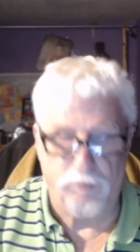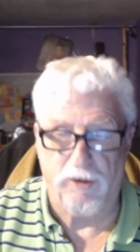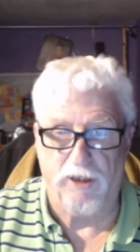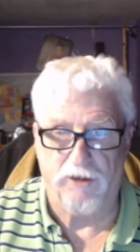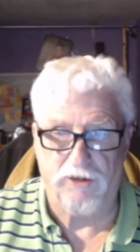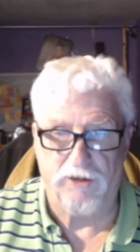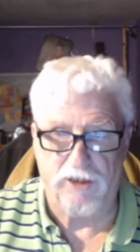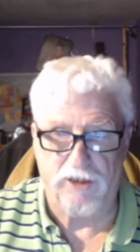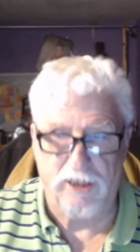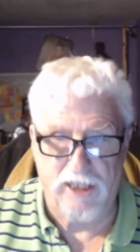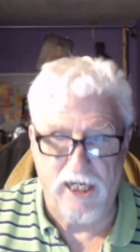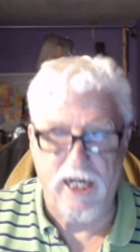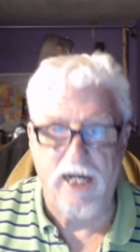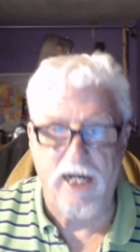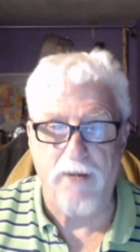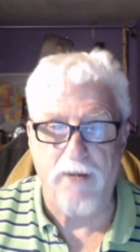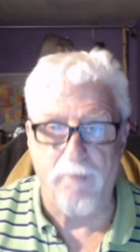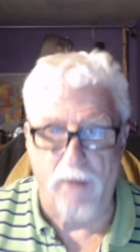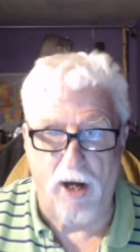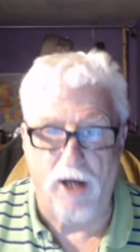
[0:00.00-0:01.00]
is
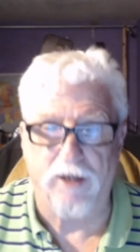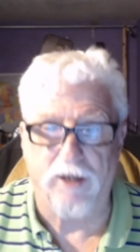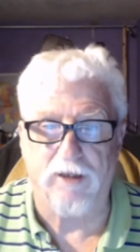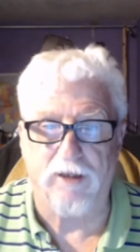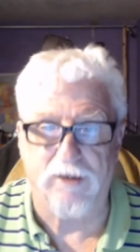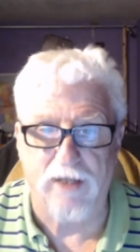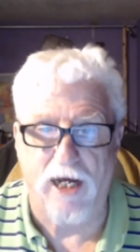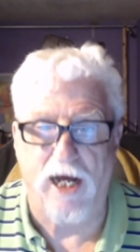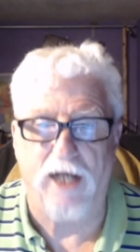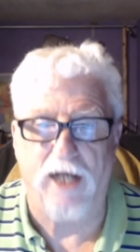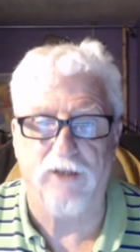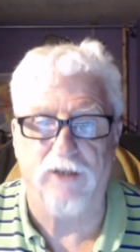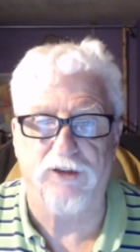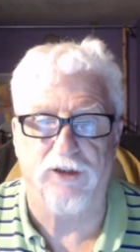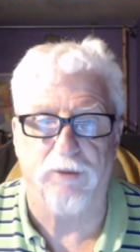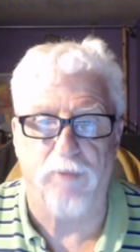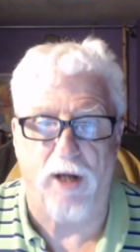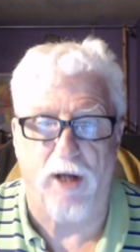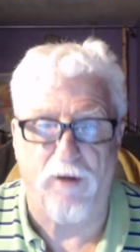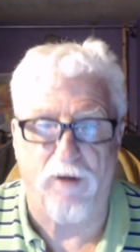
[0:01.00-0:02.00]
demonetizing
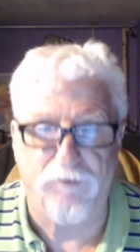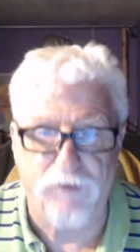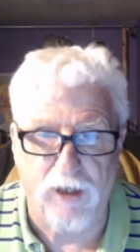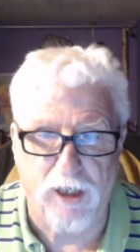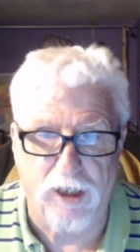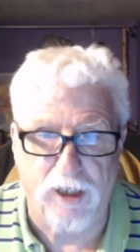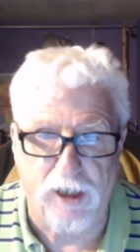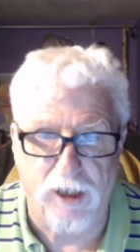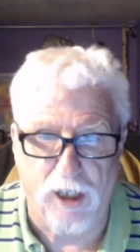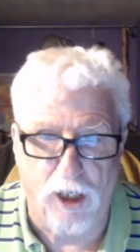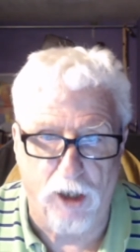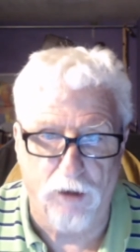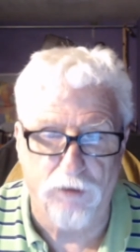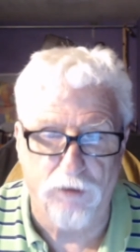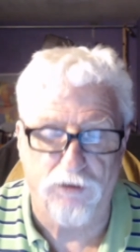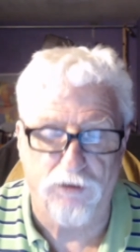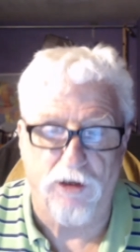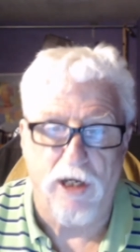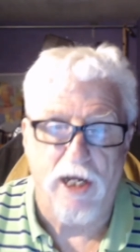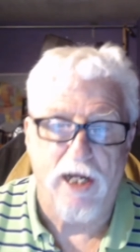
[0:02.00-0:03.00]
my
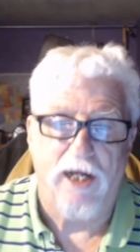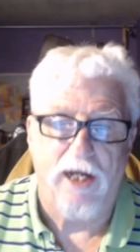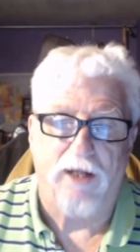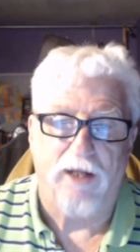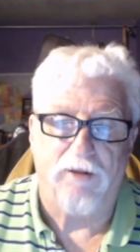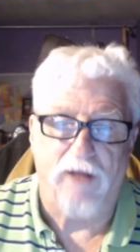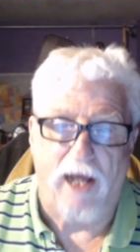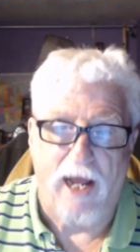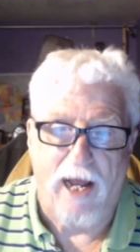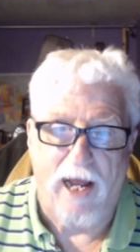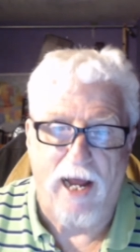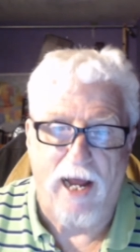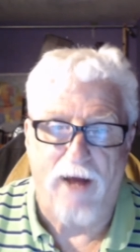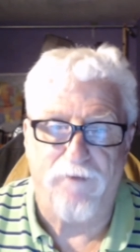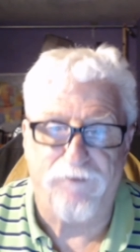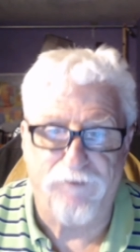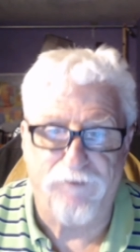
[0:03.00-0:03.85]
videos that have